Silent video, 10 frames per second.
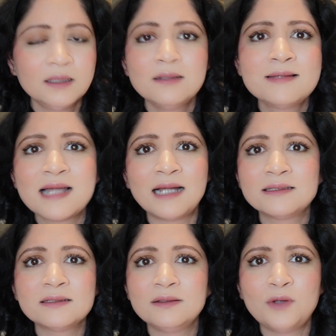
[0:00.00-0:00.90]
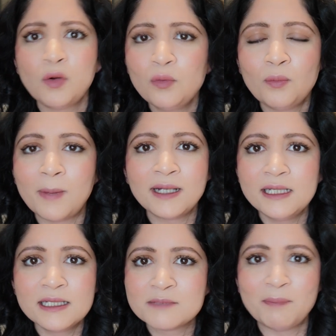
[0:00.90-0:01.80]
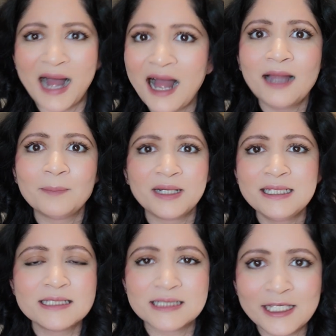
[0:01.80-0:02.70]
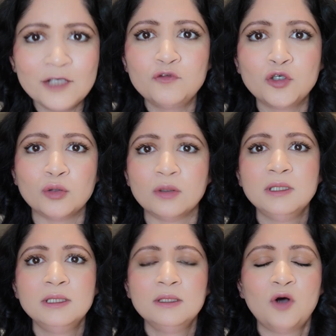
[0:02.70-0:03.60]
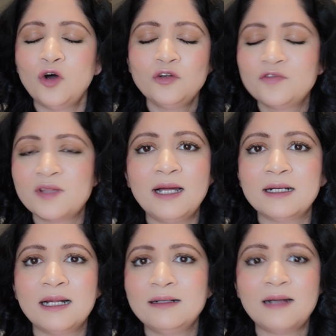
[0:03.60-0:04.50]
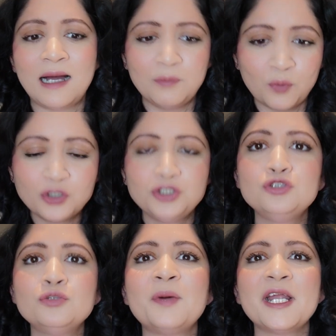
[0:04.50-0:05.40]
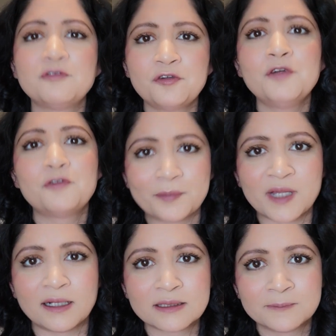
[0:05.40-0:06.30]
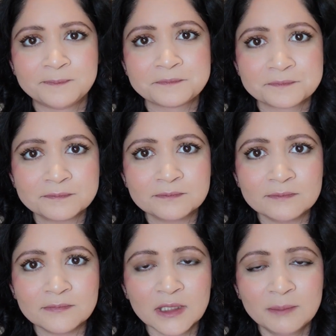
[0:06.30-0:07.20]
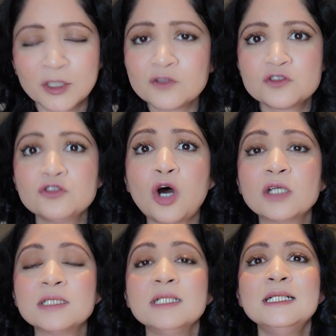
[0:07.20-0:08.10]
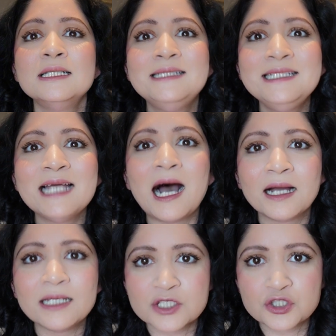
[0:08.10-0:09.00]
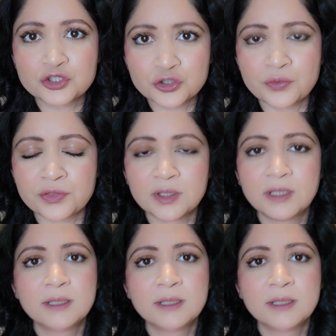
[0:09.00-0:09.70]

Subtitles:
that no, money is bad, money is evil, all of that. And I want you to break free from that because it's not the highest truth.